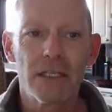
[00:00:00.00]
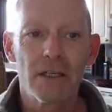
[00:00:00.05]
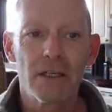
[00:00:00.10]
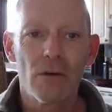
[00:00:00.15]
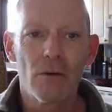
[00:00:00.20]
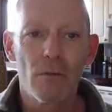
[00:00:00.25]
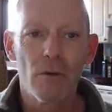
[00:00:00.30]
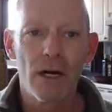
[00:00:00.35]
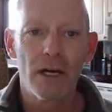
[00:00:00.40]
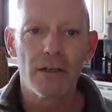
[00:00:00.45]

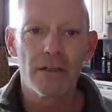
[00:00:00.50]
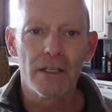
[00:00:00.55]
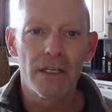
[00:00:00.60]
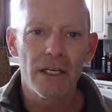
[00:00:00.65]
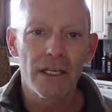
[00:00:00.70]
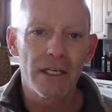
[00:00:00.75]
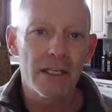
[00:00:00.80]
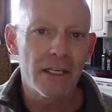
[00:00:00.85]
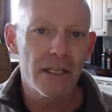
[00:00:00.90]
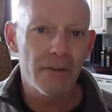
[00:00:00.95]
Well,
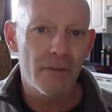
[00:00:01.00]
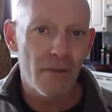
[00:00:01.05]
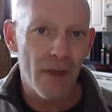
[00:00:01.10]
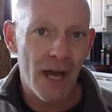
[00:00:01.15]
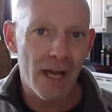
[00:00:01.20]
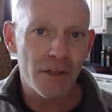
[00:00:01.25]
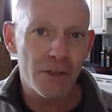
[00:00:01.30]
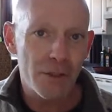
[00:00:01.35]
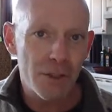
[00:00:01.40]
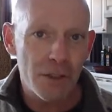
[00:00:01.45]
it,
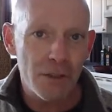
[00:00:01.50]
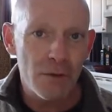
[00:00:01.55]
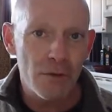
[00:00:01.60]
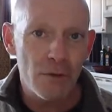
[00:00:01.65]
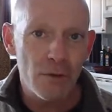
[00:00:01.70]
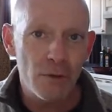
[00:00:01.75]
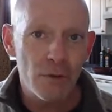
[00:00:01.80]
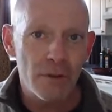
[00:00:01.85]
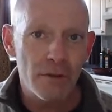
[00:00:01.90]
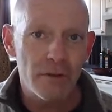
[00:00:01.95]
that
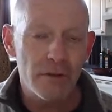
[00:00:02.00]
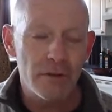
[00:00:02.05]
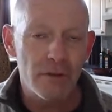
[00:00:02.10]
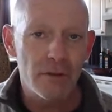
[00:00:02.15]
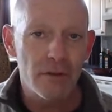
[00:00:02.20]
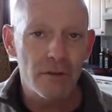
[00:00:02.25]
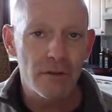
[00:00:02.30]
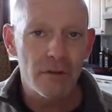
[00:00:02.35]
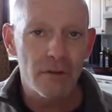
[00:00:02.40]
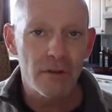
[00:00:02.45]
too
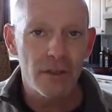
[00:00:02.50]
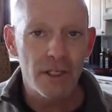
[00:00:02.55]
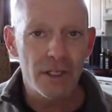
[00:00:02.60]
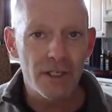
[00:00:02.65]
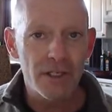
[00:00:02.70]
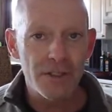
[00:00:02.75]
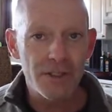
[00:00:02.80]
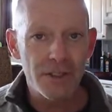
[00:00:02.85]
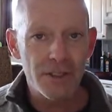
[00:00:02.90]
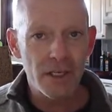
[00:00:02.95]

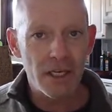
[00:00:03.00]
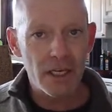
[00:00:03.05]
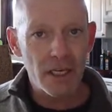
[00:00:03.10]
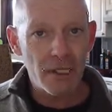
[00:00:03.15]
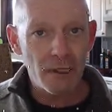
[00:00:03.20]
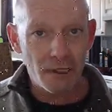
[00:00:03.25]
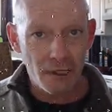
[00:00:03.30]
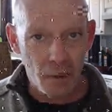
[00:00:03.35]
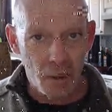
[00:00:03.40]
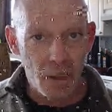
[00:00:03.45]
is a
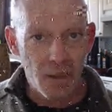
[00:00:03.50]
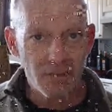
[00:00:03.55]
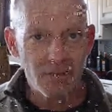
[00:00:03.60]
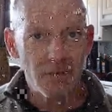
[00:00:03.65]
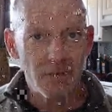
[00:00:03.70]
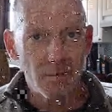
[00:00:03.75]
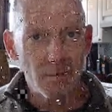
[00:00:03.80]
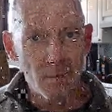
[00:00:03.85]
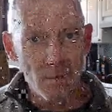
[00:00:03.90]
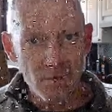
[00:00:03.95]
thought
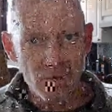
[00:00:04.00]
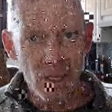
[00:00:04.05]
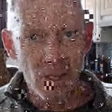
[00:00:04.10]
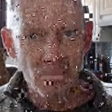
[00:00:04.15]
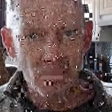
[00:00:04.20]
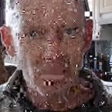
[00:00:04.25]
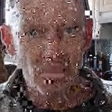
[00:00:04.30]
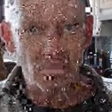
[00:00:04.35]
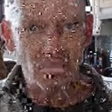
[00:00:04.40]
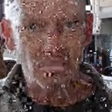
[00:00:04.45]
and a
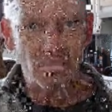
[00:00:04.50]
perception.